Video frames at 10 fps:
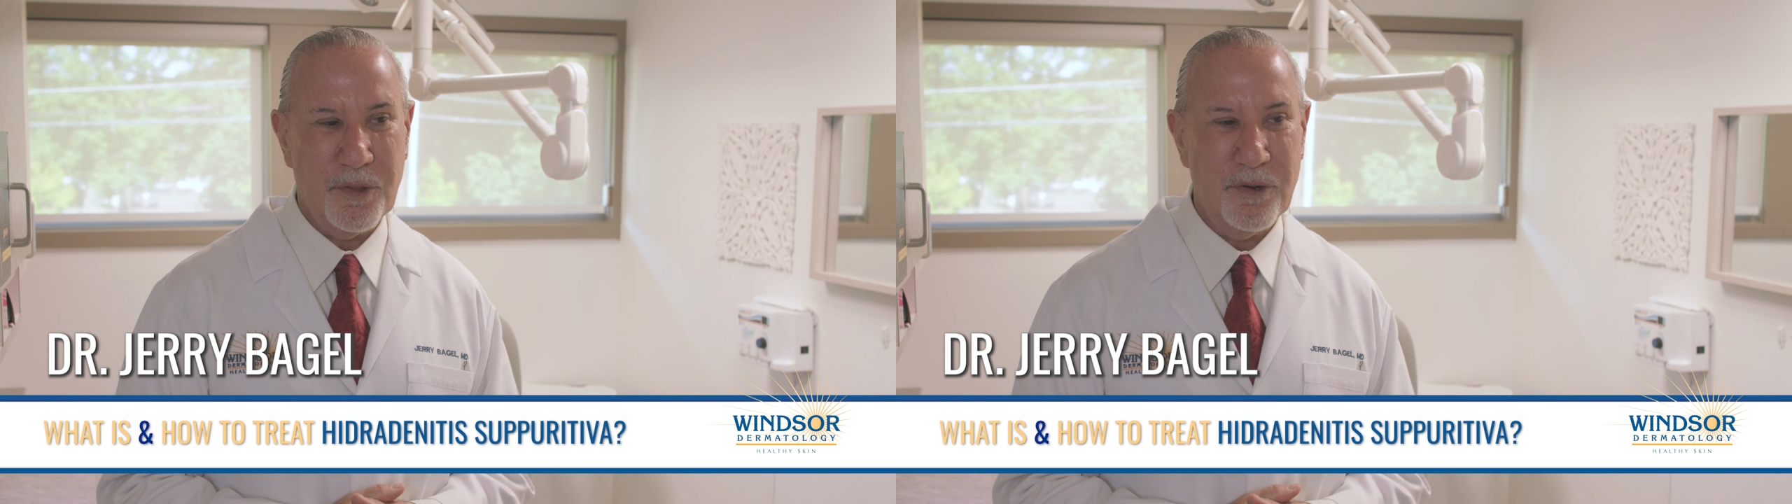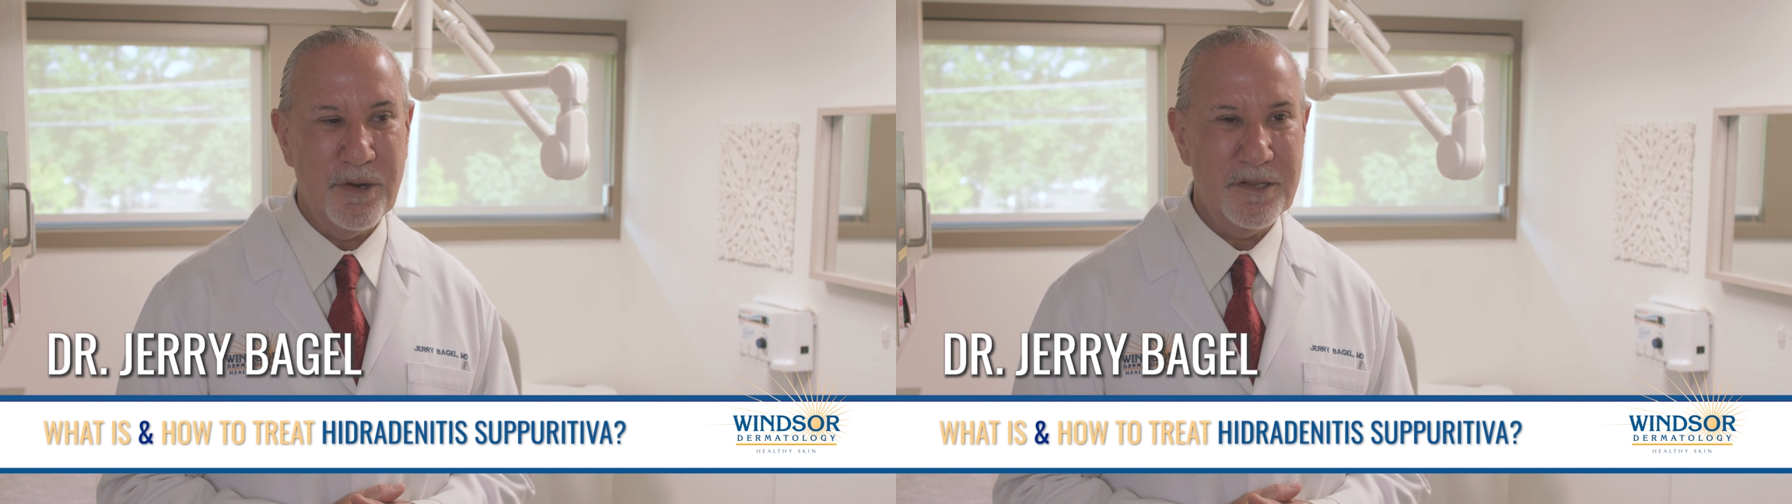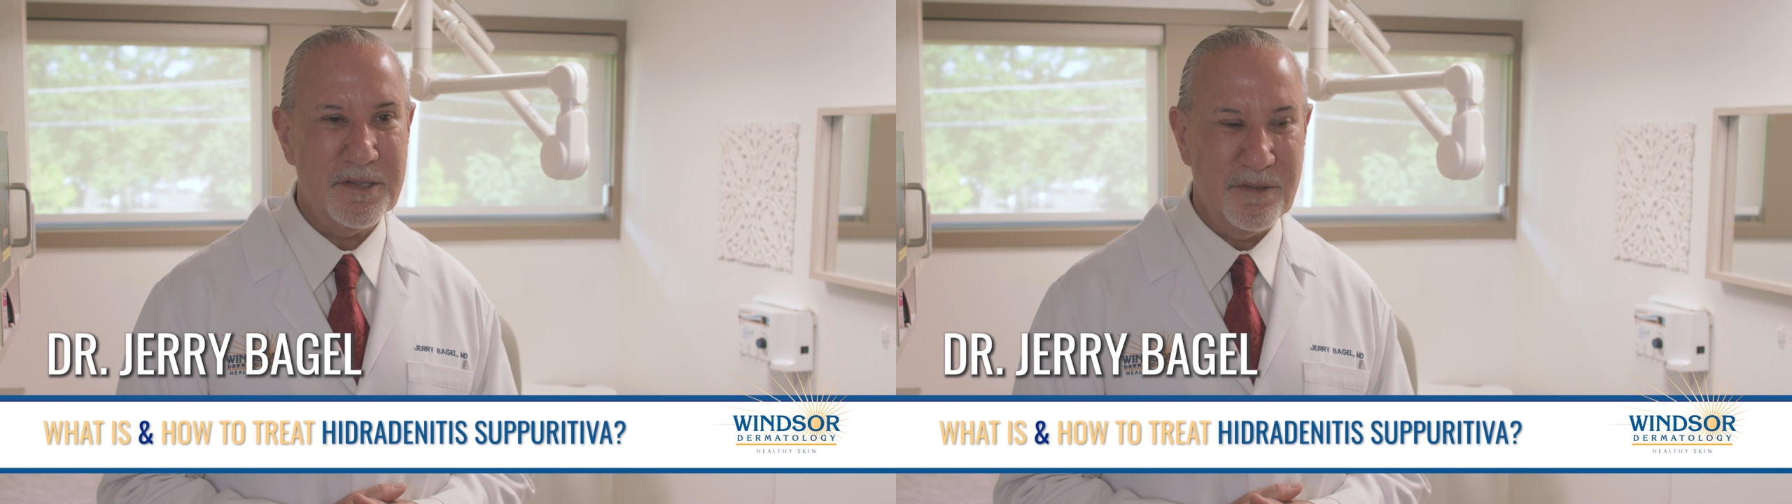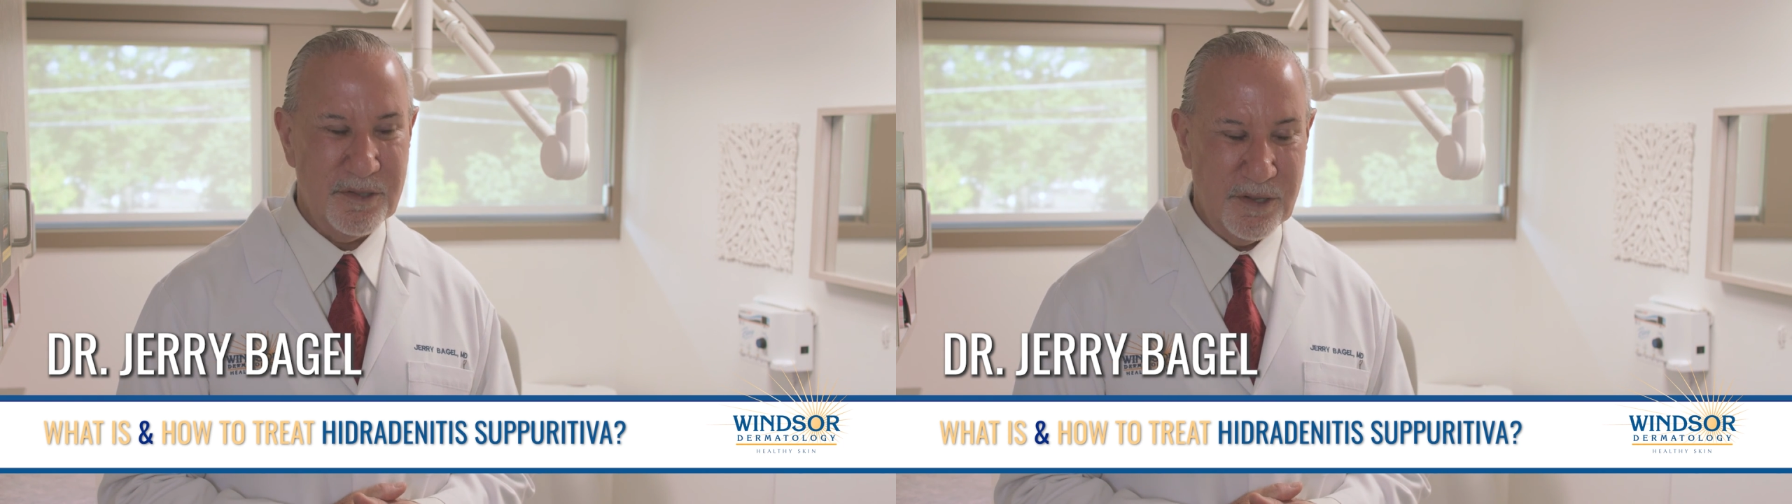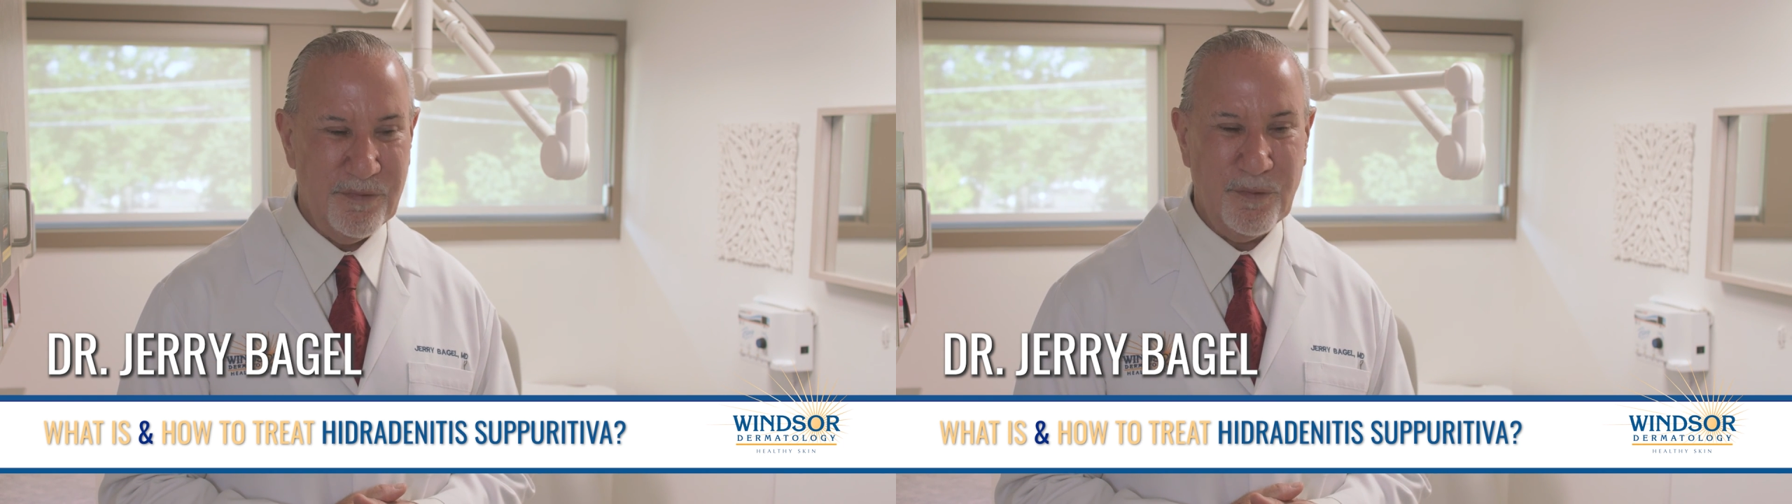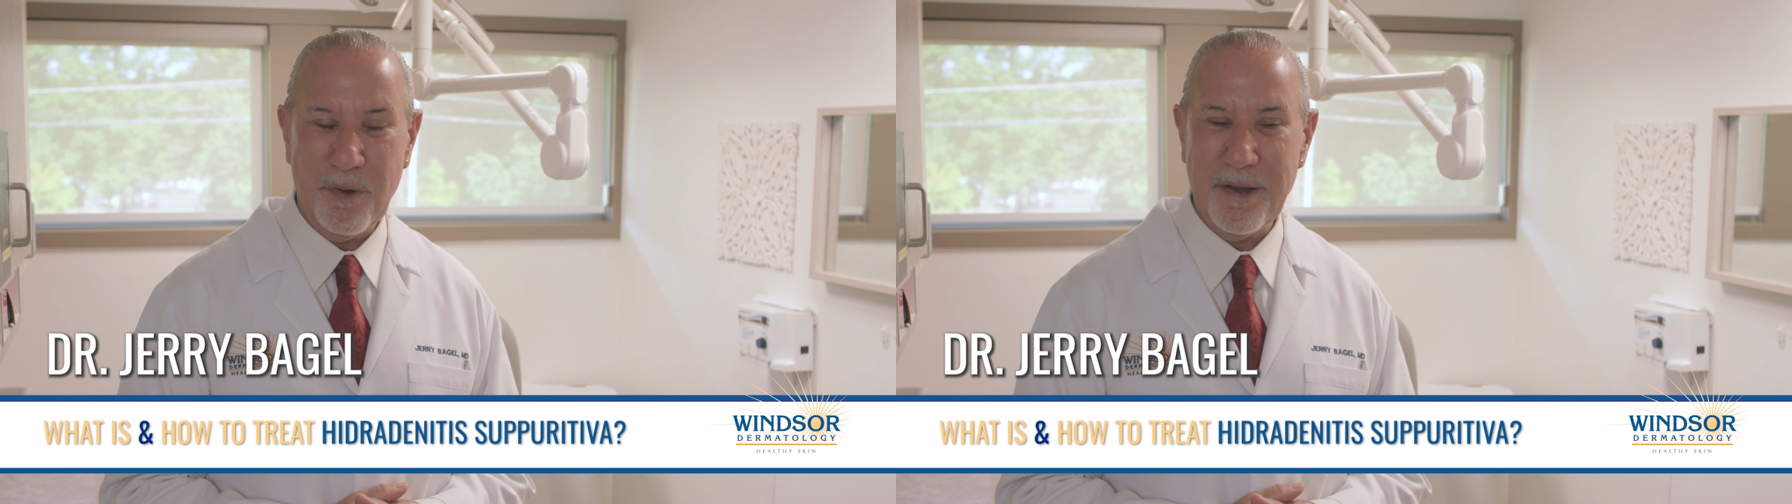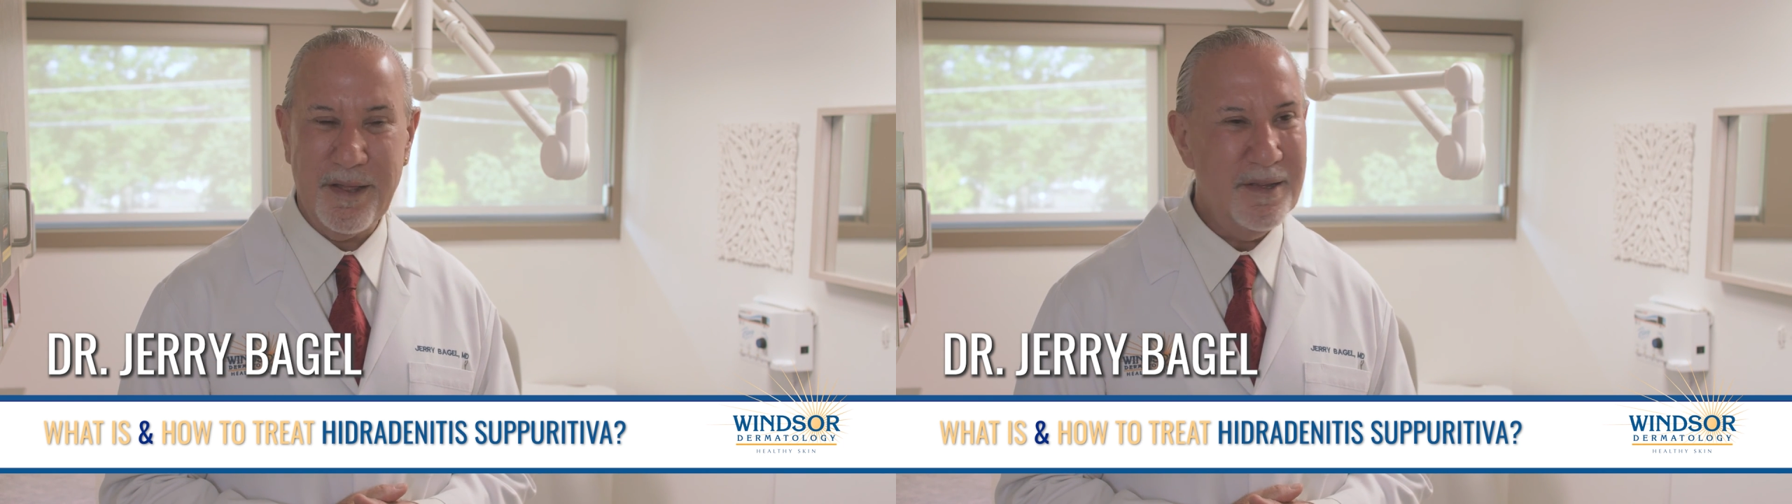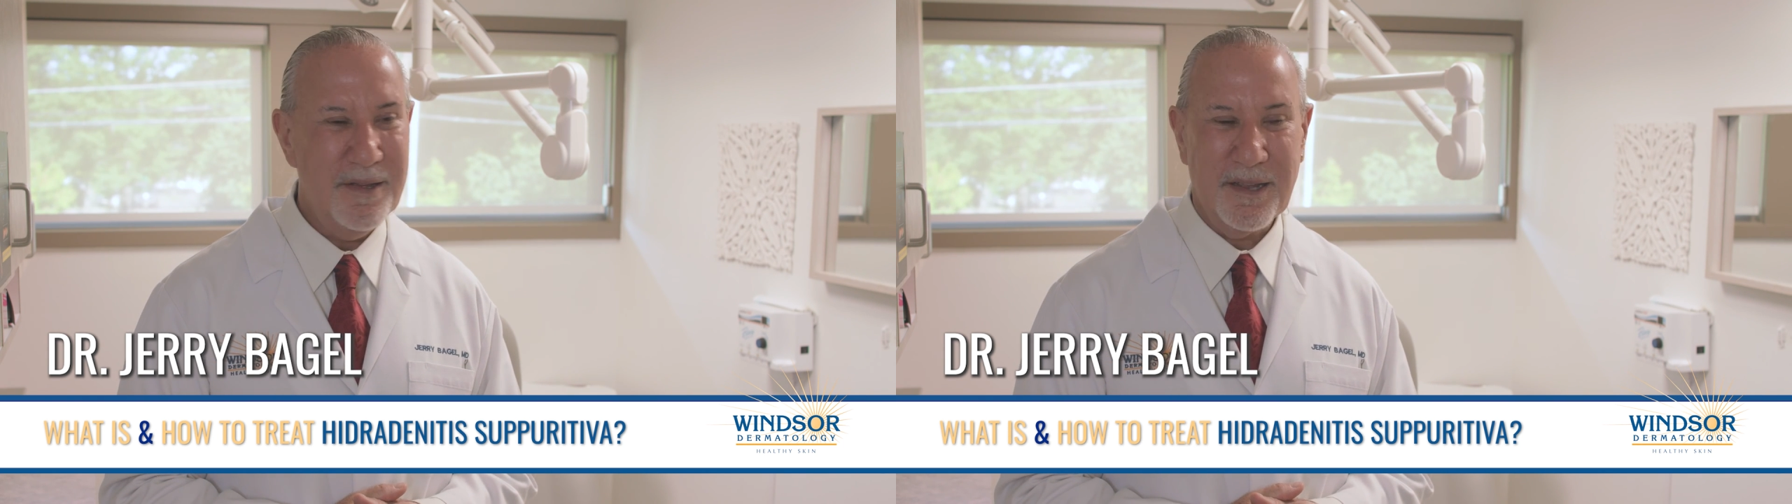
30s and to 40